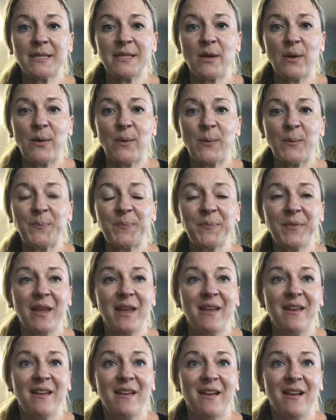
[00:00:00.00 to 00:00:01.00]
So
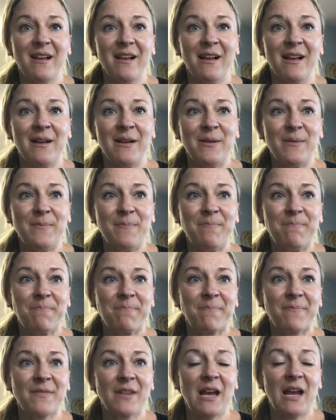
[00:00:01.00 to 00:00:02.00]
I
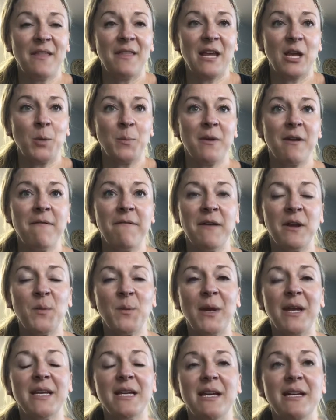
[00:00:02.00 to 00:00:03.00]
think it'll be a
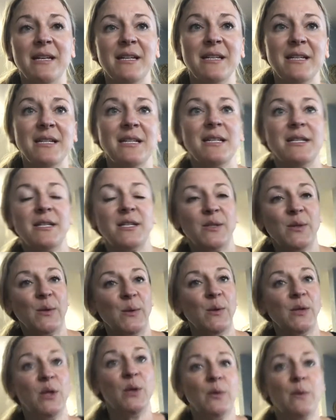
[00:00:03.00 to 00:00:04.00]
fun way
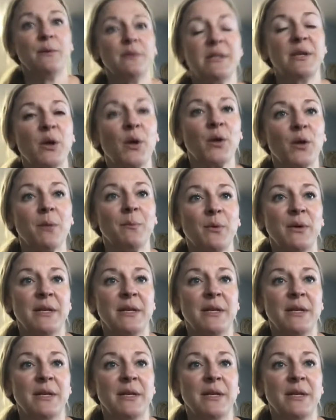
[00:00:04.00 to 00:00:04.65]
to use her